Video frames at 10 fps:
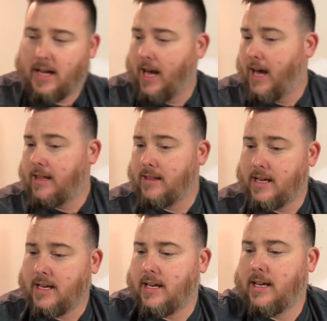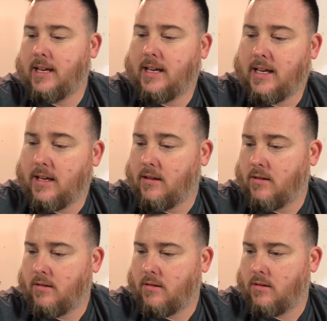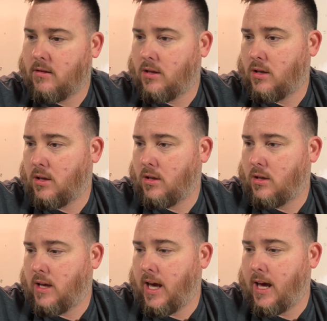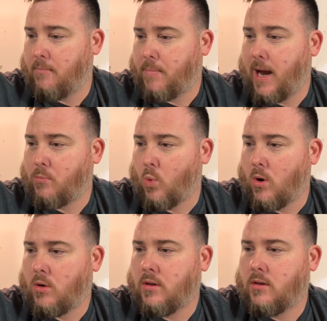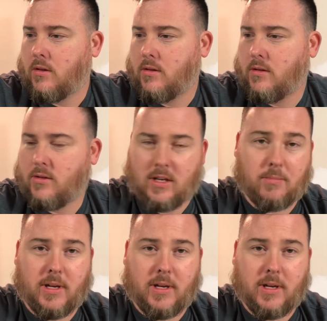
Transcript: at the at Pipe World. Same